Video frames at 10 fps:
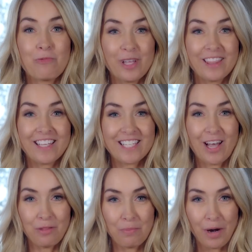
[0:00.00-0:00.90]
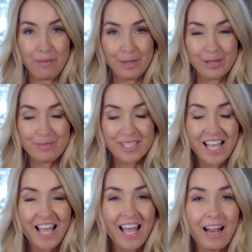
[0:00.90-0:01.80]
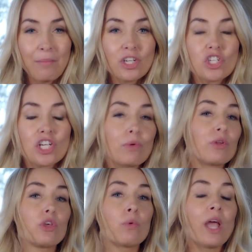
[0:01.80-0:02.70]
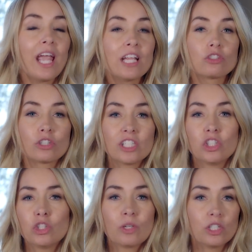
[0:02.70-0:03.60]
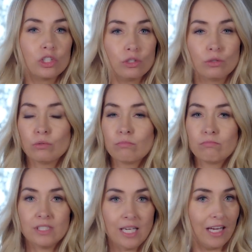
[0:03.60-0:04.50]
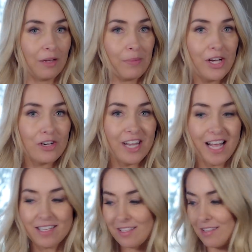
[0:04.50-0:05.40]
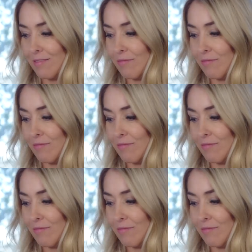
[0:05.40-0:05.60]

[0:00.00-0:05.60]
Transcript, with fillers: with these health problems. And I'm gonna share with you eight stretches you can do standing by your desk,